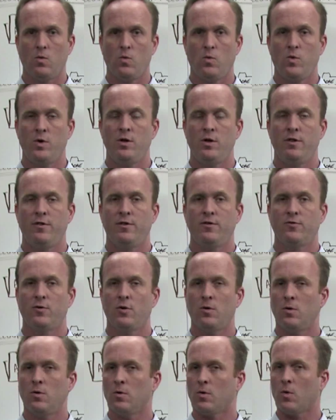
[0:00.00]
with this
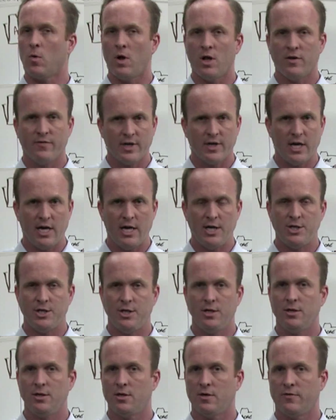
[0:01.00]
whole
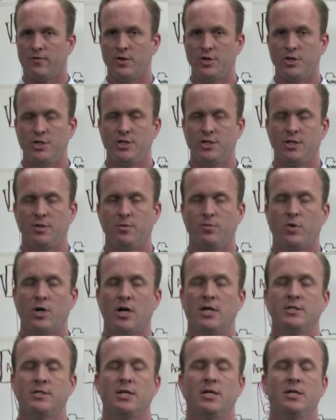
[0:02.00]
qualification conversion
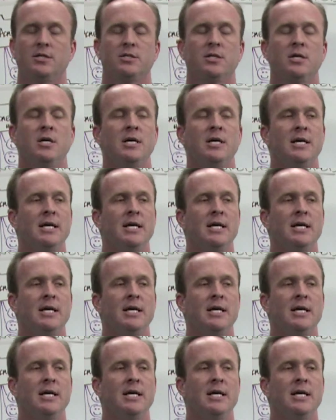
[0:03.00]
process.